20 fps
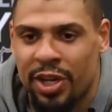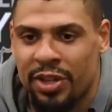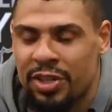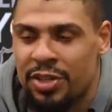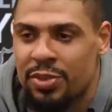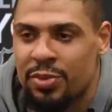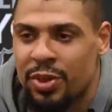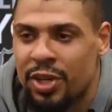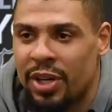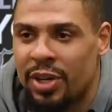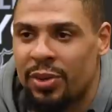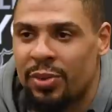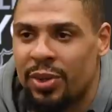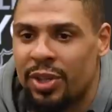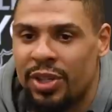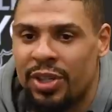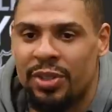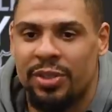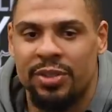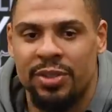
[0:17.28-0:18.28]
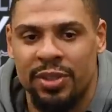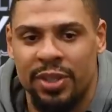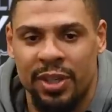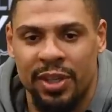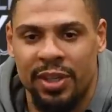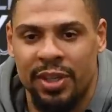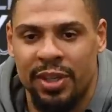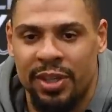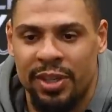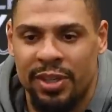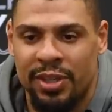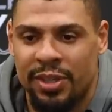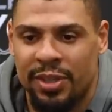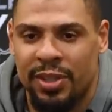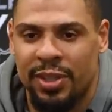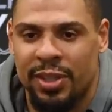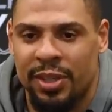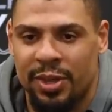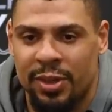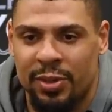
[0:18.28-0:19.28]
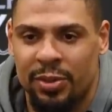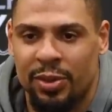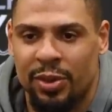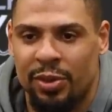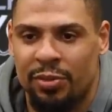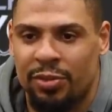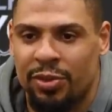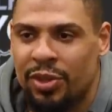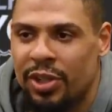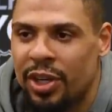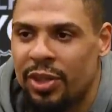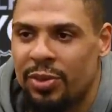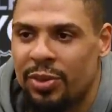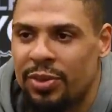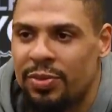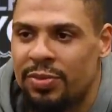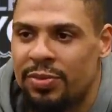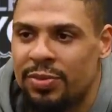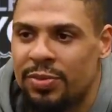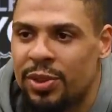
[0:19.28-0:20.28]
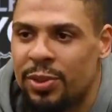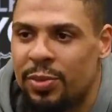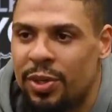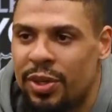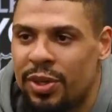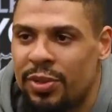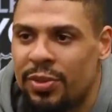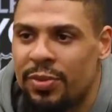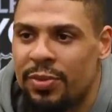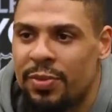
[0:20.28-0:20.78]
is we got to win, and we're going for another one tomorrow.